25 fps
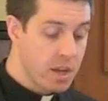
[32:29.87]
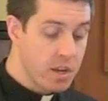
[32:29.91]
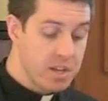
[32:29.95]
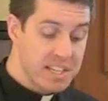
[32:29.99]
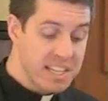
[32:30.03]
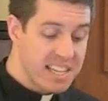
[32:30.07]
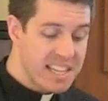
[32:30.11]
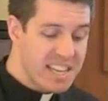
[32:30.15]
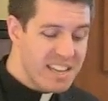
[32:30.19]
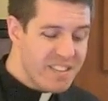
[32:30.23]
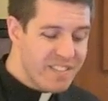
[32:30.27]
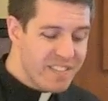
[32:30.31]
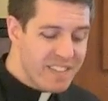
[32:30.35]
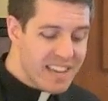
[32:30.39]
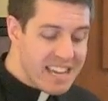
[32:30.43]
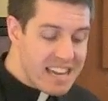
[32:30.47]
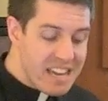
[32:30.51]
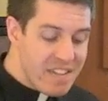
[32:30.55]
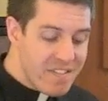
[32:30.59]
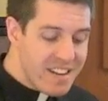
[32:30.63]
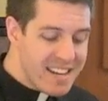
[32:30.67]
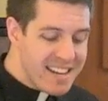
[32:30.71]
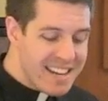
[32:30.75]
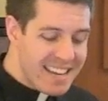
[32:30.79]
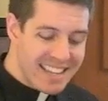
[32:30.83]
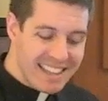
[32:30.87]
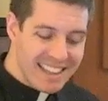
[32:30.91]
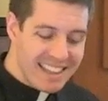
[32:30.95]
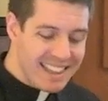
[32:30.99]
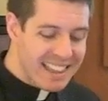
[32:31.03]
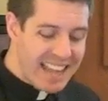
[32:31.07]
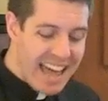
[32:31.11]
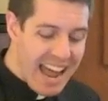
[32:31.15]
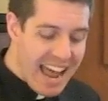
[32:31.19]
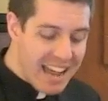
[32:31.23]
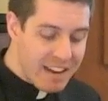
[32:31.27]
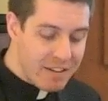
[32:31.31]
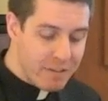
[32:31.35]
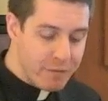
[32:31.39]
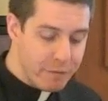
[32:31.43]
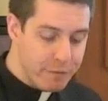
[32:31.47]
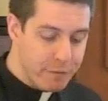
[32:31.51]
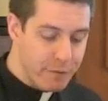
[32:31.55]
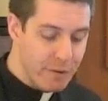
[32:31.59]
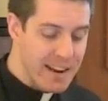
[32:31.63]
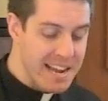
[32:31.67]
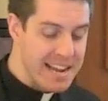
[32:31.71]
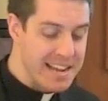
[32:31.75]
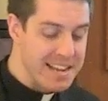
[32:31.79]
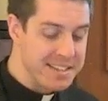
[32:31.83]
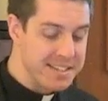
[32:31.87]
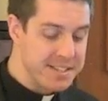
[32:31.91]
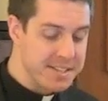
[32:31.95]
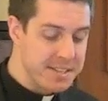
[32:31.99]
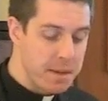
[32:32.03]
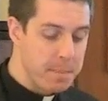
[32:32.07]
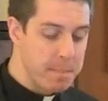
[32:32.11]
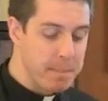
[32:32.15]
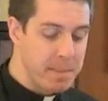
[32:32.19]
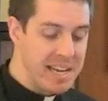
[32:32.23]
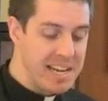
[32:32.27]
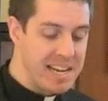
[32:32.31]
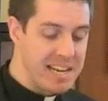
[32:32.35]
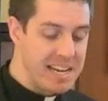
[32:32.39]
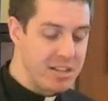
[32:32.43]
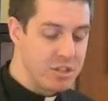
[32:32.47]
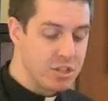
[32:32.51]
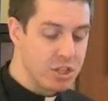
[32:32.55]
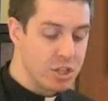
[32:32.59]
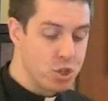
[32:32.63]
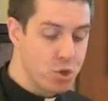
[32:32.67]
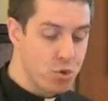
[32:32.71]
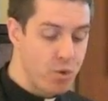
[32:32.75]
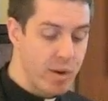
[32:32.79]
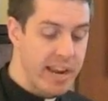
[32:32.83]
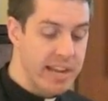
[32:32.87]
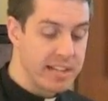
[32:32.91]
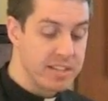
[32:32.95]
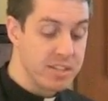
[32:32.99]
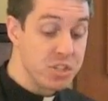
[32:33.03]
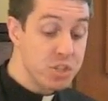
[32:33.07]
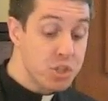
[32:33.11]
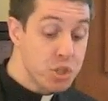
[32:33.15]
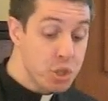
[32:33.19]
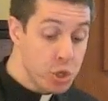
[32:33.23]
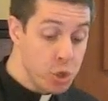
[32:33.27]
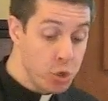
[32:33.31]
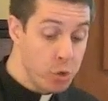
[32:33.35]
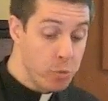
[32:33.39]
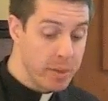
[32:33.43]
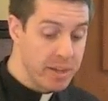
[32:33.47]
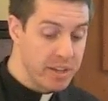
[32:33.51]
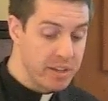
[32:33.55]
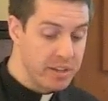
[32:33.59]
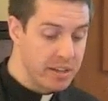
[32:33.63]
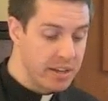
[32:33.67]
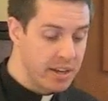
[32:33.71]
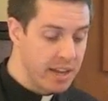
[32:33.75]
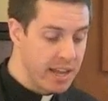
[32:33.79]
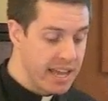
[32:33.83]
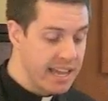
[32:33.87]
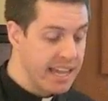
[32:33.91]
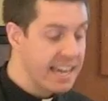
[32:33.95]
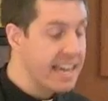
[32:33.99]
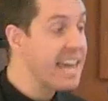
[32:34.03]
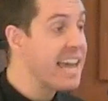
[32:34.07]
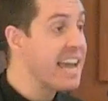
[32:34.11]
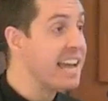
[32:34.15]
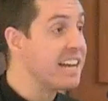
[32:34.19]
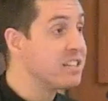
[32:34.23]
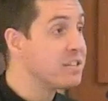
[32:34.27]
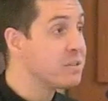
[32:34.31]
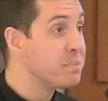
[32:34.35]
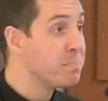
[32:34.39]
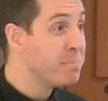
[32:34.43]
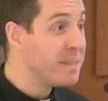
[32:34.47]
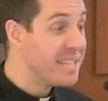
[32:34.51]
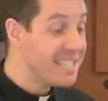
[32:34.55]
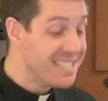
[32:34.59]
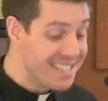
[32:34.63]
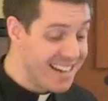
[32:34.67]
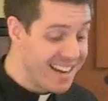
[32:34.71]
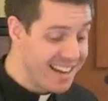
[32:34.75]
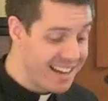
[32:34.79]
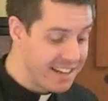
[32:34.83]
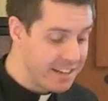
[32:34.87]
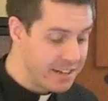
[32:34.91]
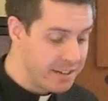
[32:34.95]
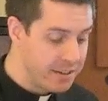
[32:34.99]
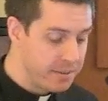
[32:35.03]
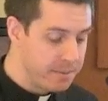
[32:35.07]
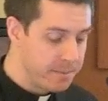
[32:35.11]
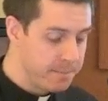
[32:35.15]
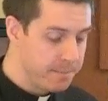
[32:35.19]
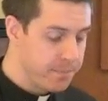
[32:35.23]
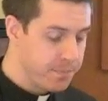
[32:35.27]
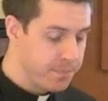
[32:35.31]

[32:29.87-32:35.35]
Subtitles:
To give even in Latin phrase a meaning to transhuman can't be done.